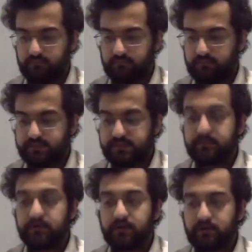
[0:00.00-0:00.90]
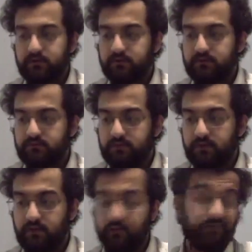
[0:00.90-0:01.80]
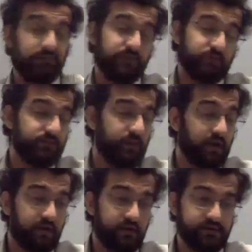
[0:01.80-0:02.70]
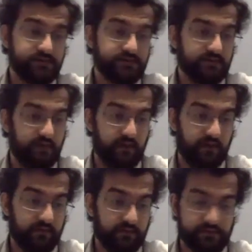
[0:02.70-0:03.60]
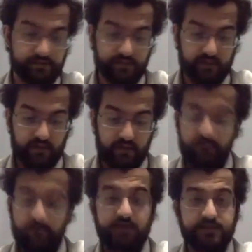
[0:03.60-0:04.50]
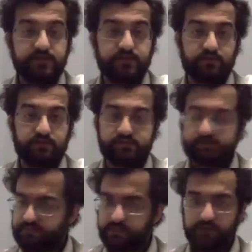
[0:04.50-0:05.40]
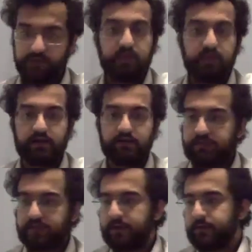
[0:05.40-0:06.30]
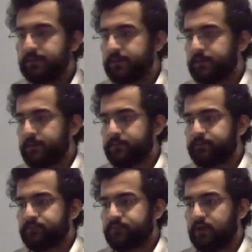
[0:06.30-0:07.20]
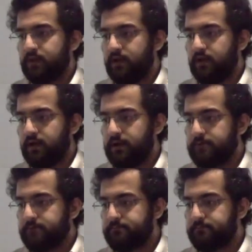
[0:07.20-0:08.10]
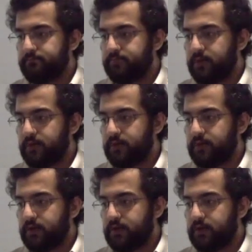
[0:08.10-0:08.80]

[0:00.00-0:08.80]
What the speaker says: similar, it was wireless. It was very easy to use. It was like plug and play. But